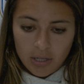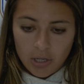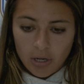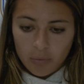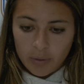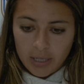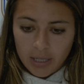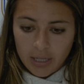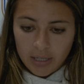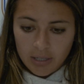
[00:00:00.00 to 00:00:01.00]
you know,
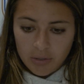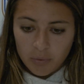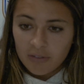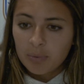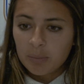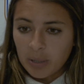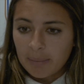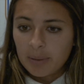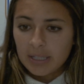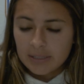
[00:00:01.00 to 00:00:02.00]
we've been
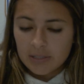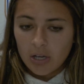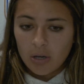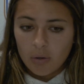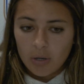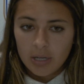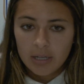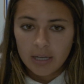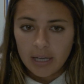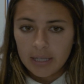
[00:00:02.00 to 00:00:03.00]
prepping. So
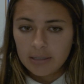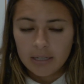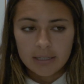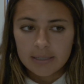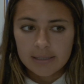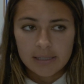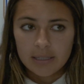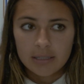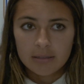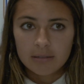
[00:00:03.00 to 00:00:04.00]
it
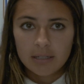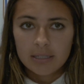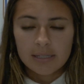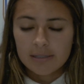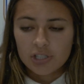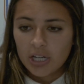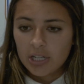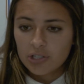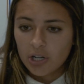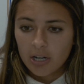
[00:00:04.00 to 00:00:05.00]
doesn't
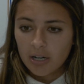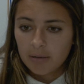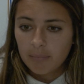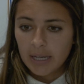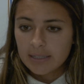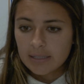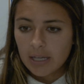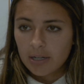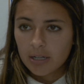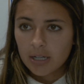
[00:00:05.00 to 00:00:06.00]
change our
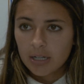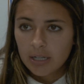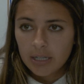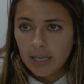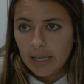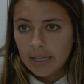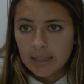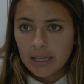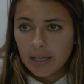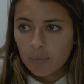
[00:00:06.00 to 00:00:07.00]
mindset or
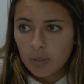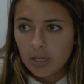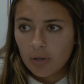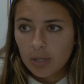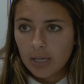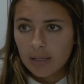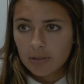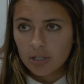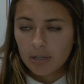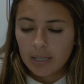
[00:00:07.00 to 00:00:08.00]
anything. We know
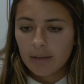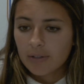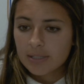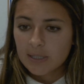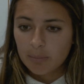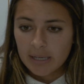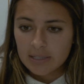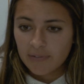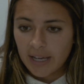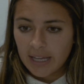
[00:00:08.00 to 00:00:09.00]
that they're going to give us their
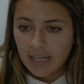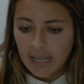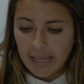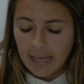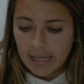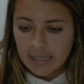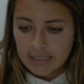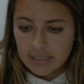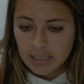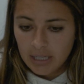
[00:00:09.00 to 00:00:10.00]
best fight. And